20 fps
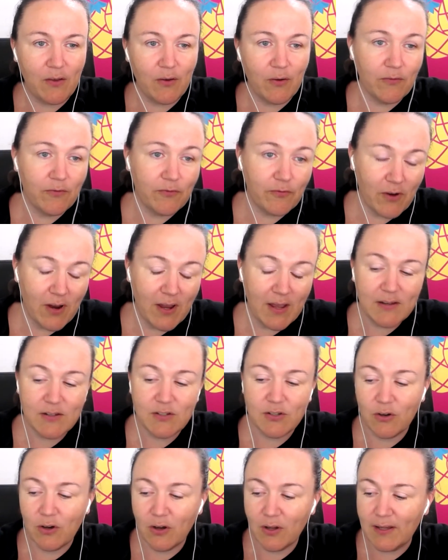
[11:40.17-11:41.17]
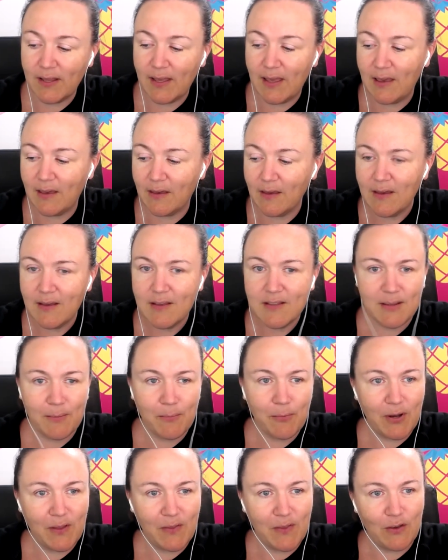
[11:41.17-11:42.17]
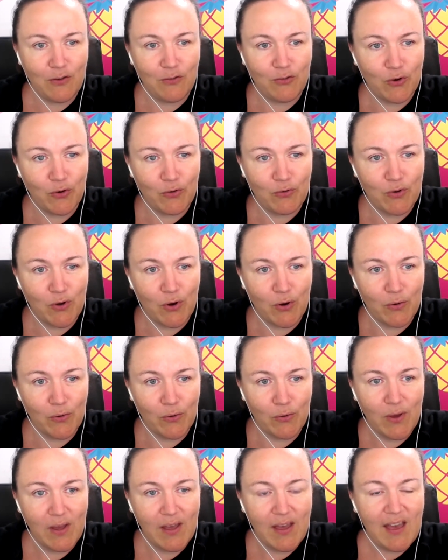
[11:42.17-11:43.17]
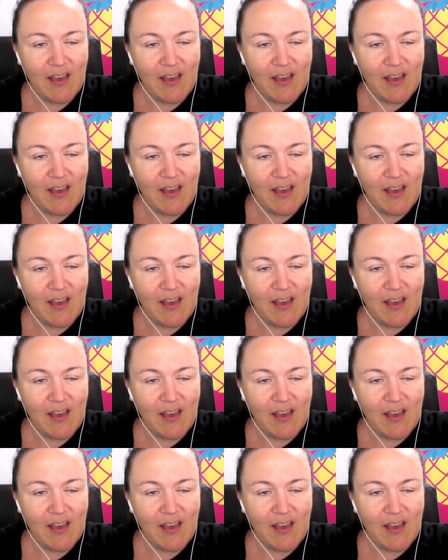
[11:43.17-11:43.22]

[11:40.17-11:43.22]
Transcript: you know, a friend, a colleague, somebody that you don't know,